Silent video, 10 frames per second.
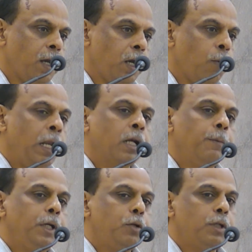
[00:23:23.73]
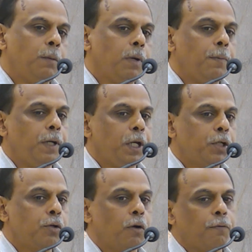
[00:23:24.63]
When coming to the
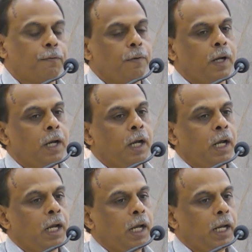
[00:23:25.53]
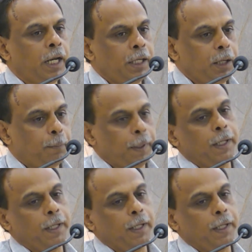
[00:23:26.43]
implementation of NEP